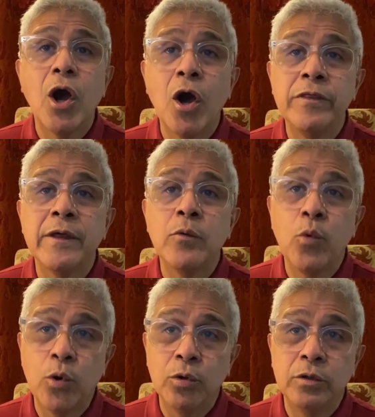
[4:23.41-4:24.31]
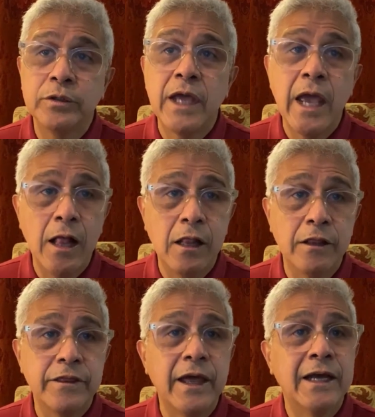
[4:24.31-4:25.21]
on the World
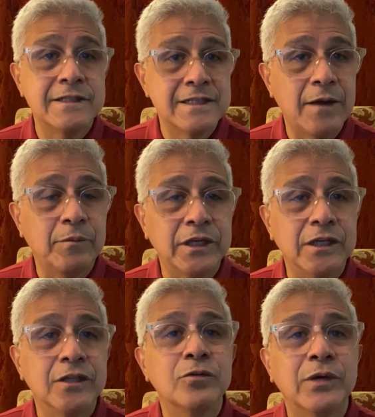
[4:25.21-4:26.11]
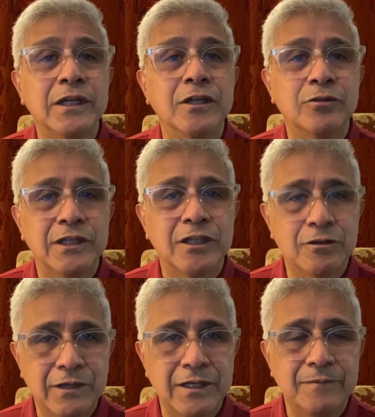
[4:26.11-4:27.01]
Health Assembly
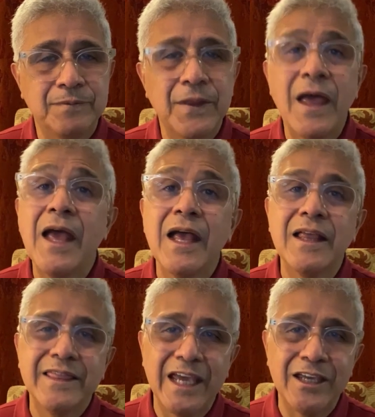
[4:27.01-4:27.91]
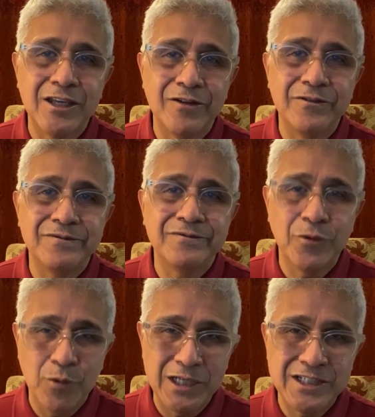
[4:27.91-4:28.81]
2023. Thank you for
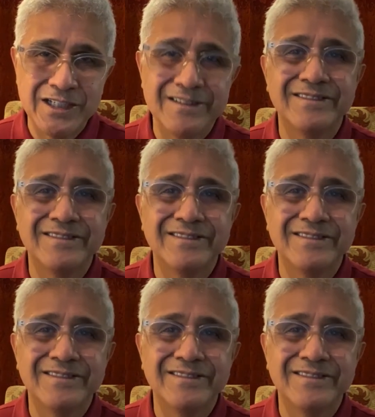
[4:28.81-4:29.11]
watching.